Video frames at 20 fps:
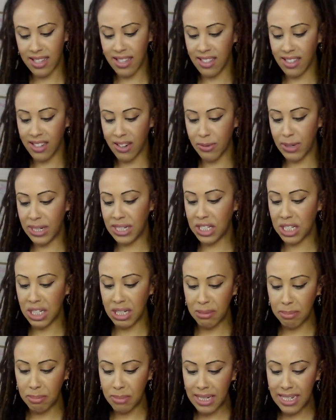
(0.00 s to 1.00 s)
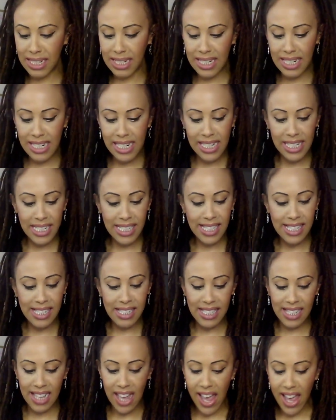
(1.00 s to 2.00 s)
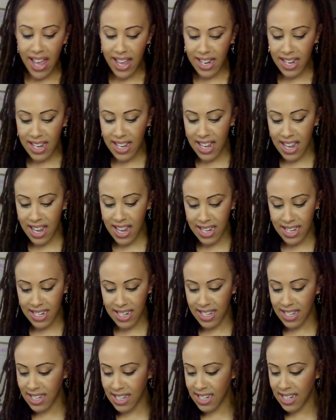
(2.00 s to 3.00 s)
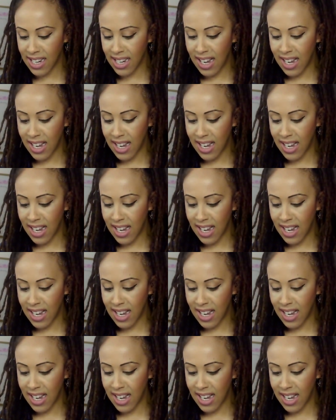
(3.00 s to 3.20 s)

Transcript: Arranging meetings, etiquette.